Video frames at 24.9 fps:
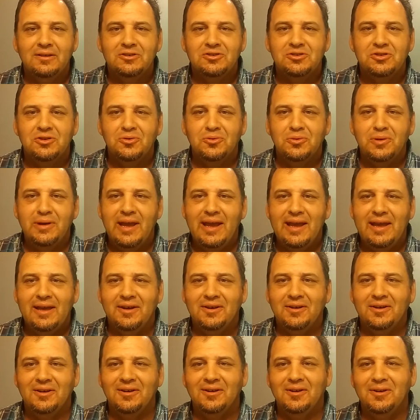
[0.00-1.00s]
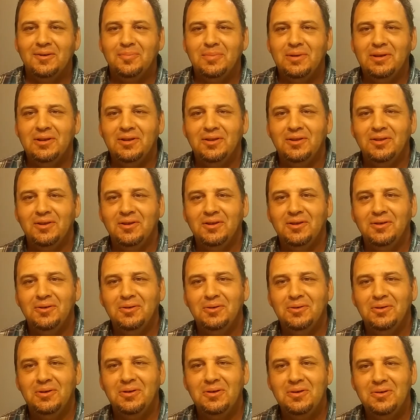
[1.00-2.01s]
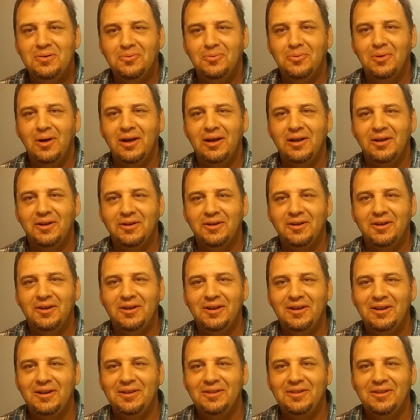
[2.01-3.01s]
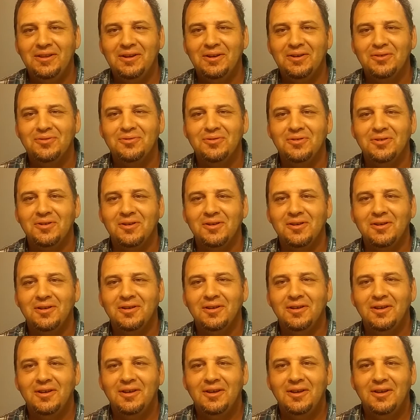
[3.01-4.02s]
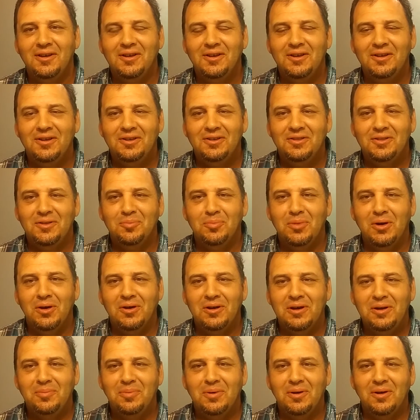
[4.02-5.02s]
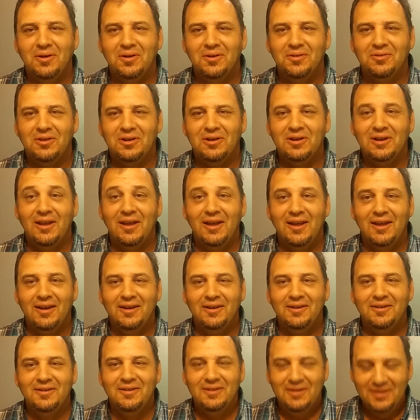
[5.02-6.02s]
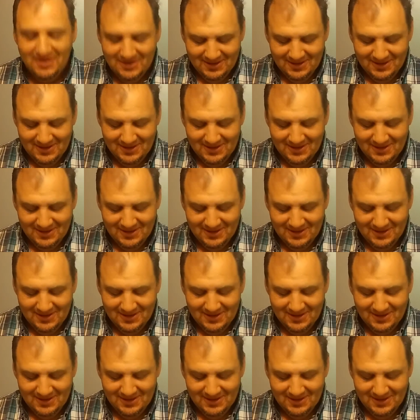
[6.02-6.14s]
so we added a little bit of the wild honey in there for the Bonnie part of the Clyde.